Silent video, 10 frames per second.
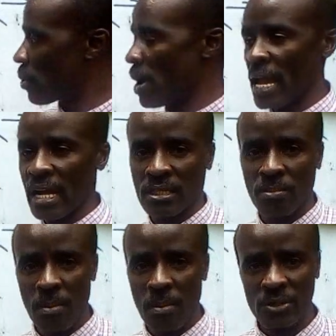required
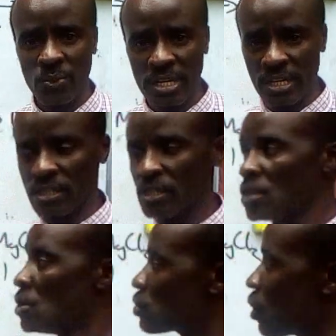mass we need.
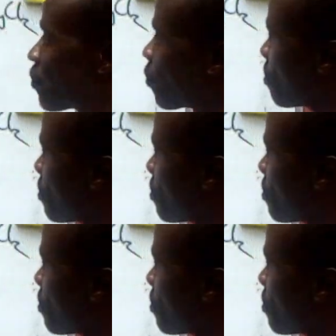So from